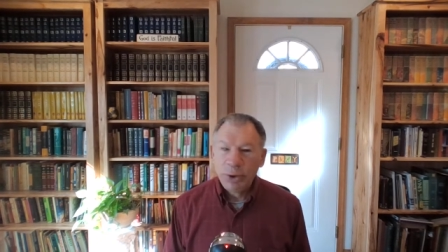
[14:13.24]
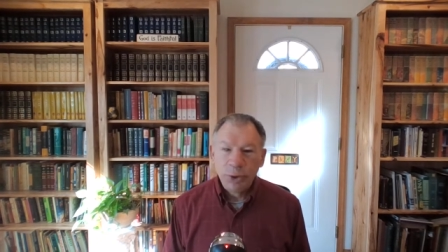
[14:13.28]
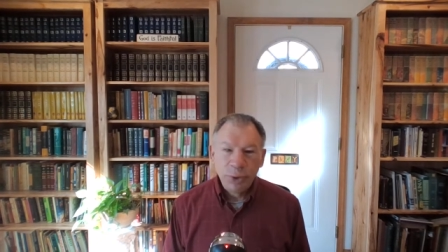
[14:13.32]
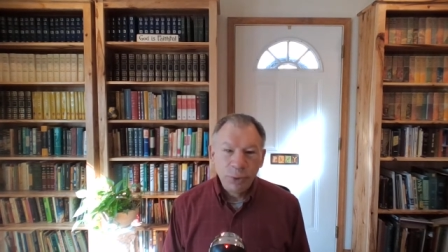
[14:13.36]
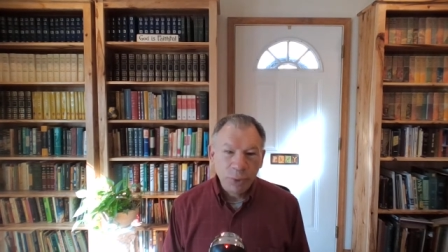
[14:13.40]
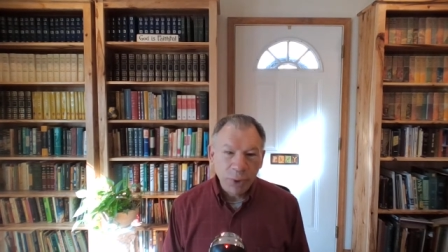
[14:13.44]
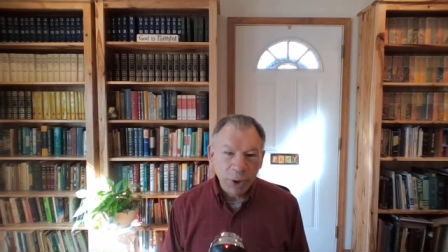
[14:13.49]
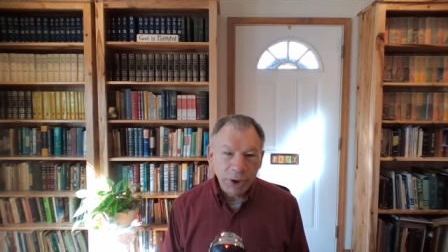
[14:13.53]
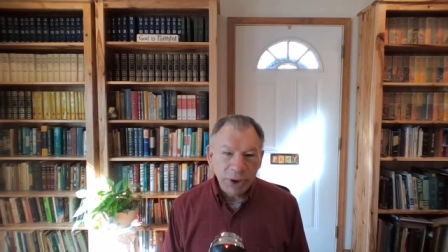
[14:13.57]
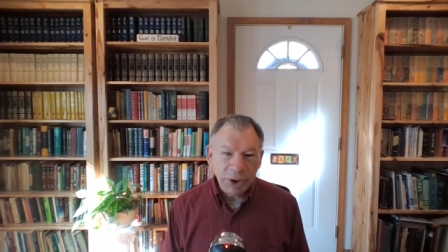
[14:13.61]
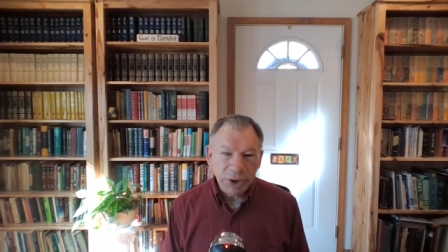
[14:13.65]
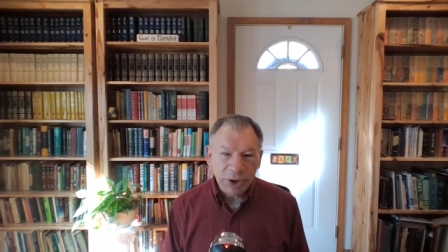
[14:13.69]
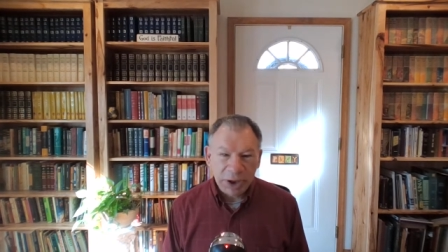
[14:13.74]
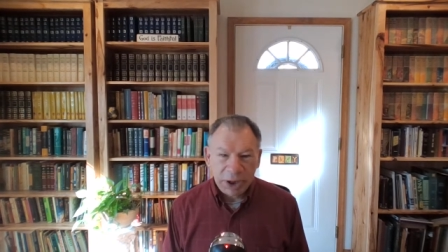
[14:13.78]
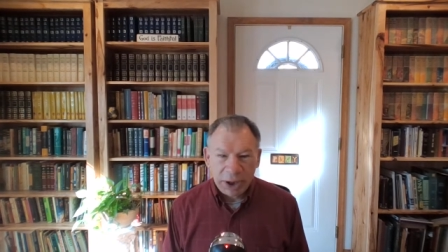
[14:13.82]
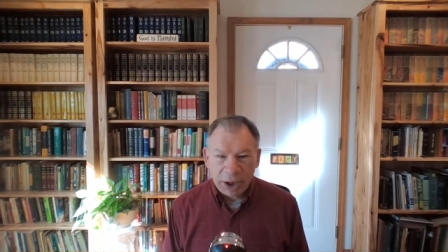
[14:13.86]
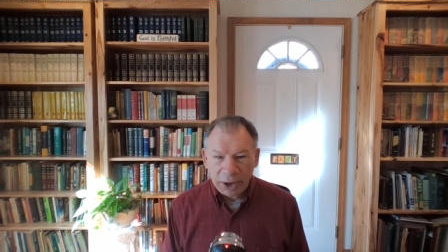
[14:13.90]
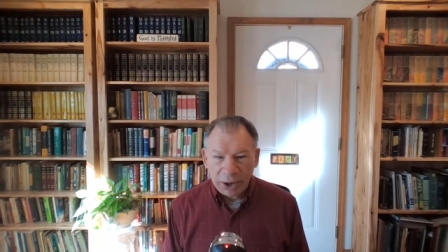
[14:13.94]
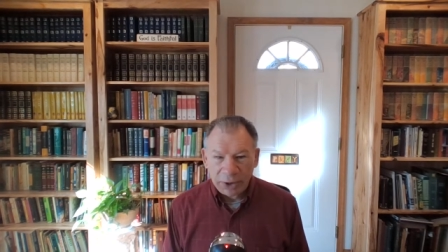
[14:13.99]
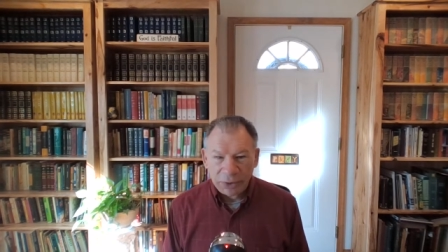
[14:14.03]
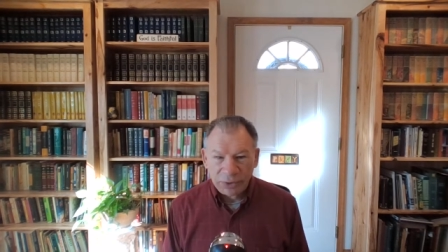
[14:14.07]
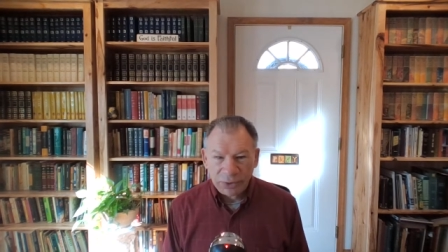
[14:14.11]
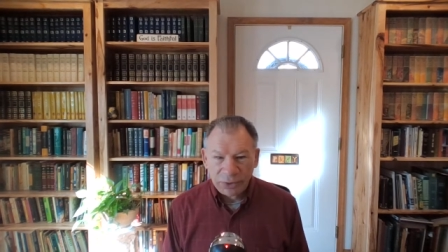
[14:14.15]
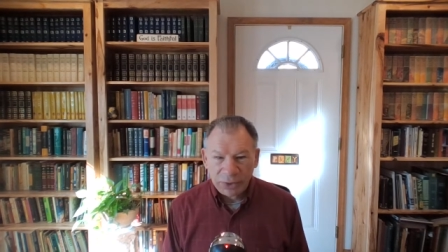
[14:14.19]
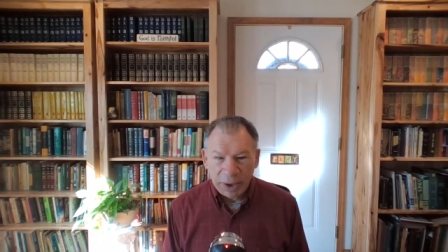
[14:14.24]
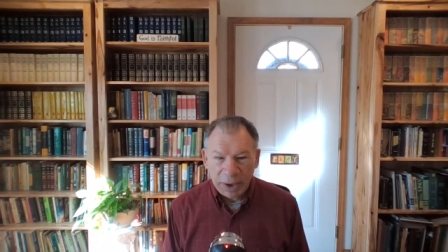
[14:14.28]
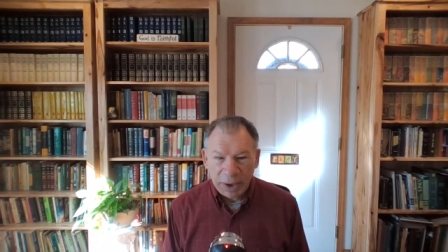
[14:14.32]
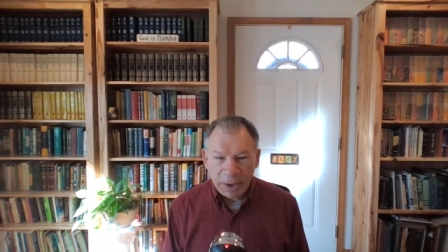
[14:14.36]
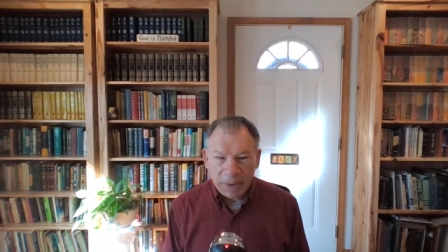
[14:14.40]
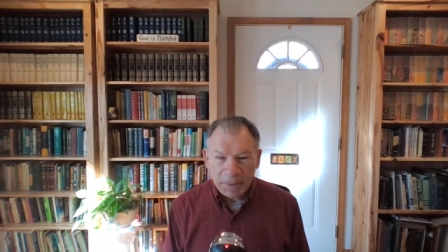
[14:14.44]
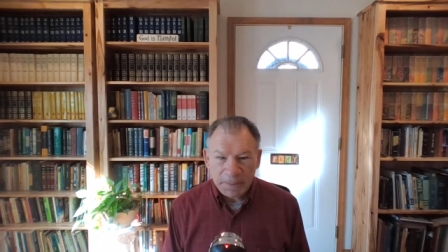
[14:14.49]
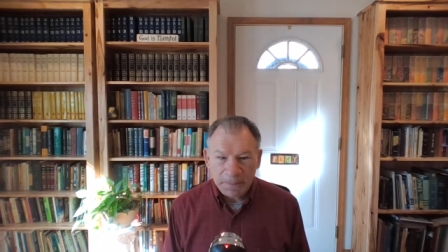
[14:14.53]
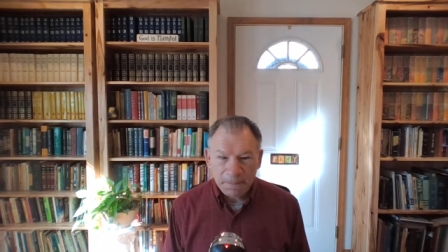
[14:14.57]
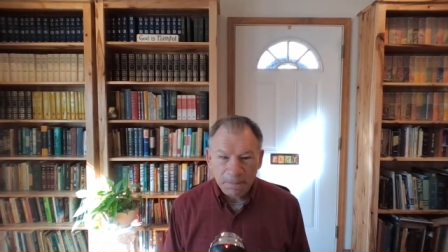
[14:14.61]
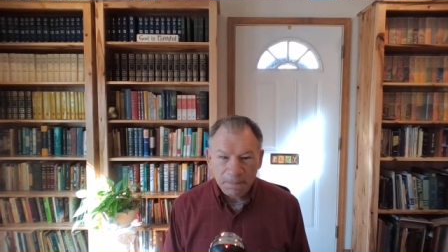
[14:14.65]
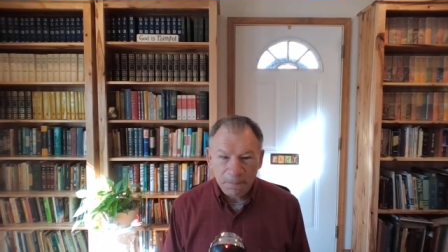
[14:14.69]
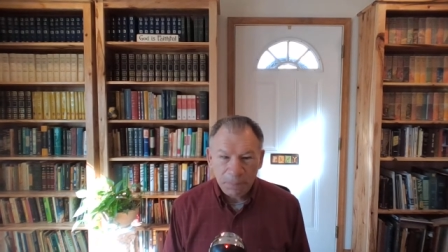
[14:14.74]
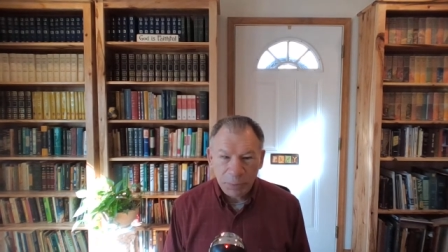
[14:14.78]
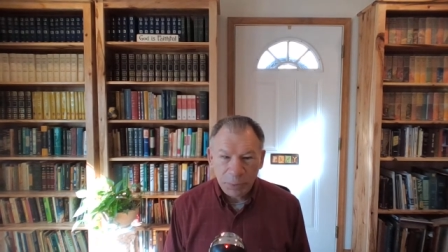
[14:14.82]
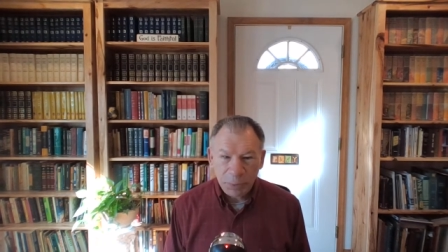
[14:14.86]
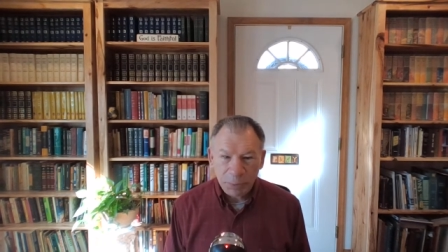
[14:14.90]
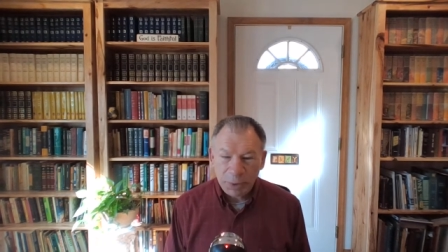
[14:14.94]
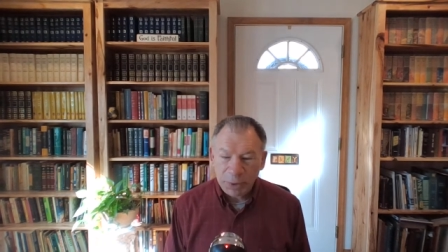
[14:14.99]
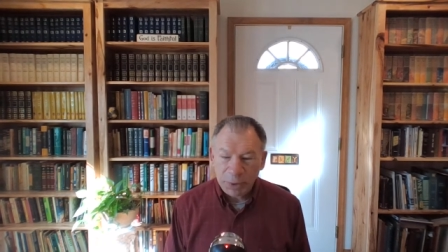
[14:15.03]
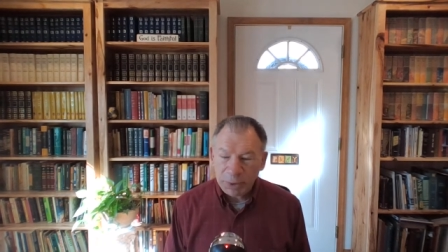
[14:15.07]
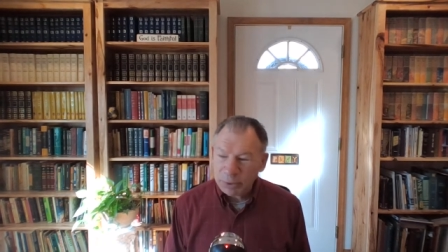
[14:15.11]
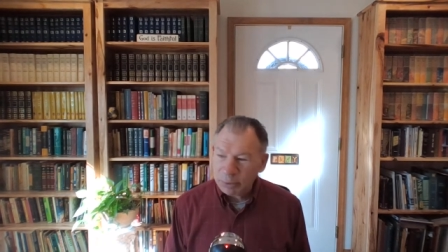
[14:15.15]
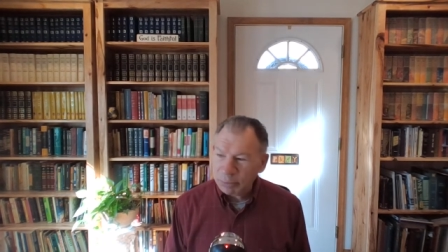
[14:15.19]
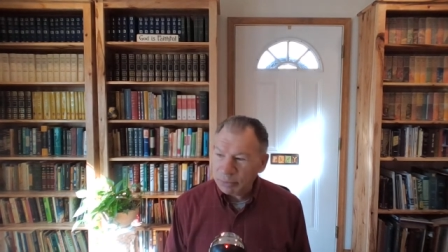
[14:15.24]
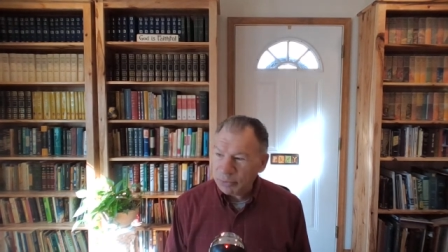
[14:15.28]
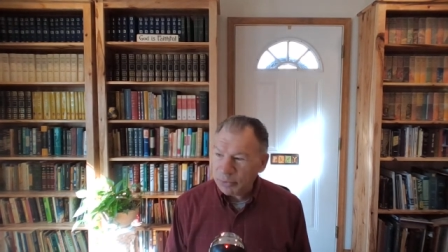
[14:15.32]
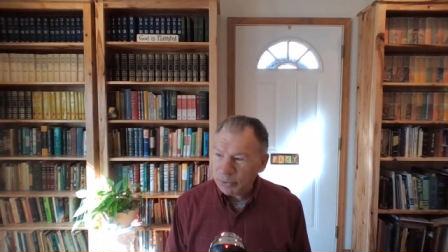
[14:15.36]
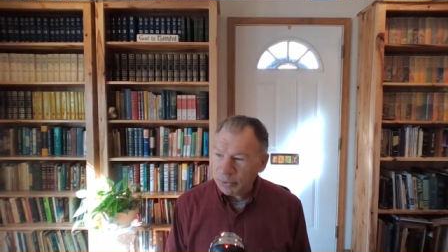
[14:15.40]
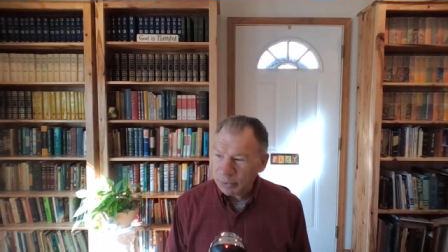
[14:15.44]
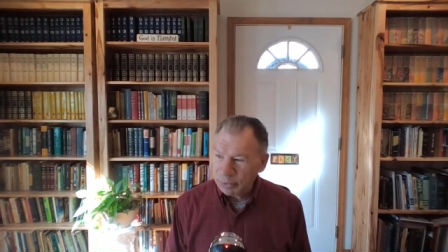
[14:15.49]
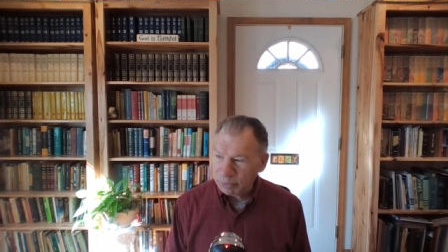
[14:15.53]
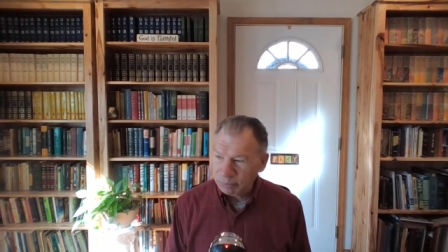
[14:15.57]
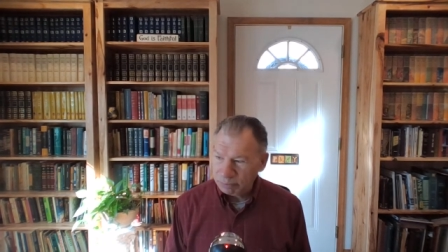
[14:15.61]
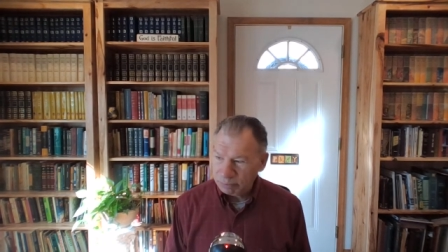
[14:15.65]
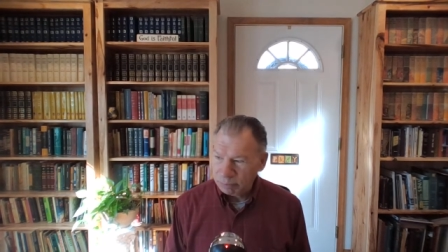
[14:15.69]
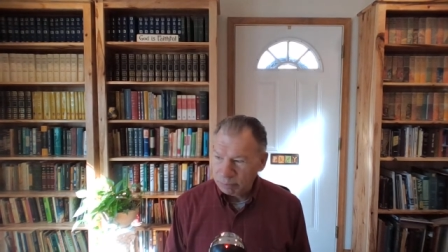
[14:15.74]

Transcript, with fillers: Why did he ask that? Well, there was a